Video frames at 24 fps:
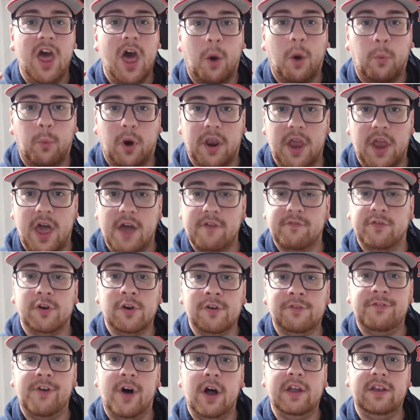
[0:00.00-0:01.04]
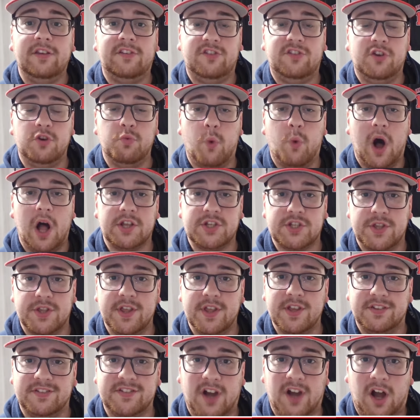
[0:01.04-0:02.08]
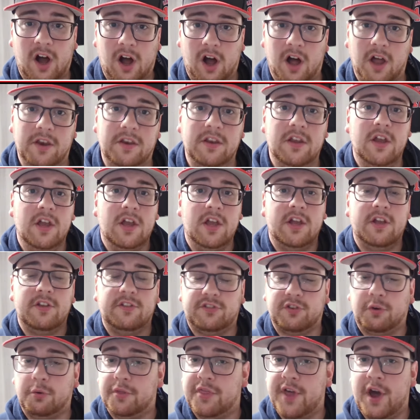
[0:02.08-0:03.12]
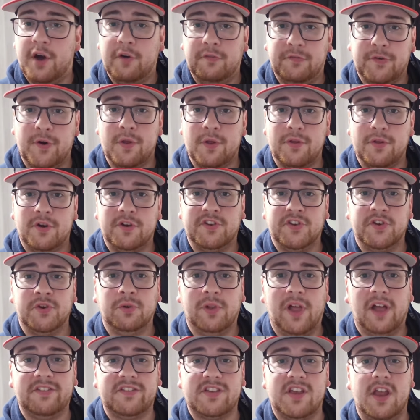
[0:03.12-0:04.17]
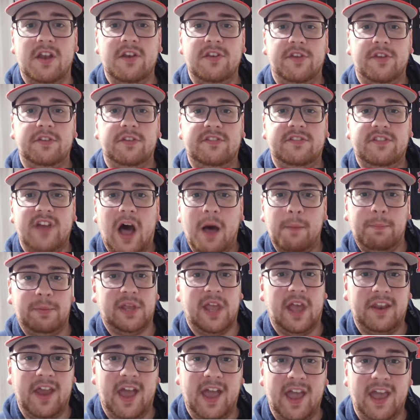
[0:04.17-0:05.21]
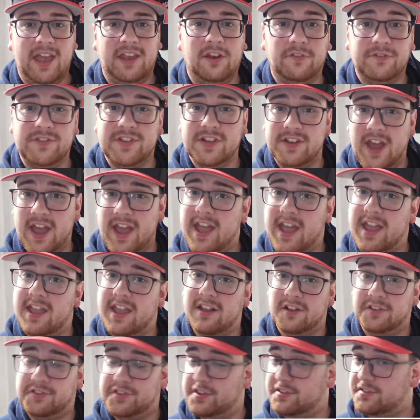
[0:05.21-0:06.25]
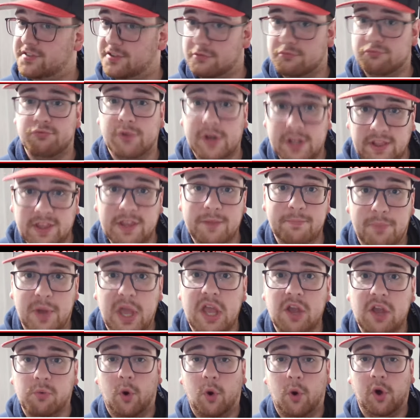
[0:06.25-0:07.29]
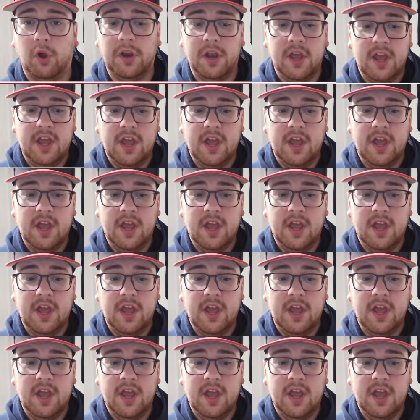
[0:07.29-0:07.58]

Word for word: on whatever device you watch this on. So without further ado, let's get into the topic at hand of today, because it's a really big one,